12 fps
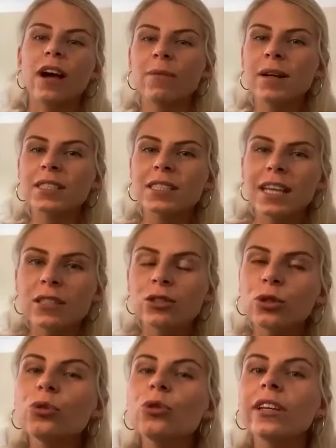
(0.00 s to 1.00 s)
must say, I
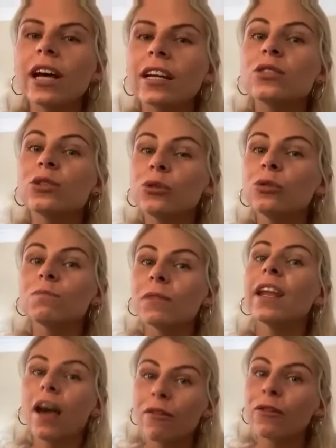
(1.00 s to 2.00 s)
do
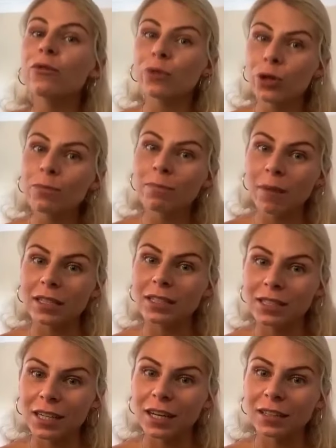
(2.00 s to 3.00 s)
love a route
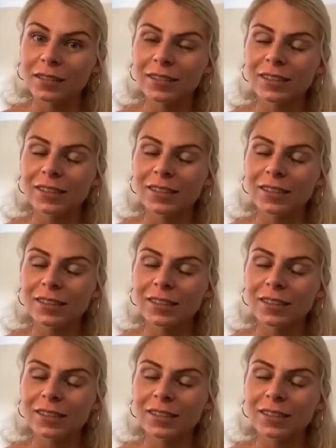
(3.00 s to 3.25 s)
master.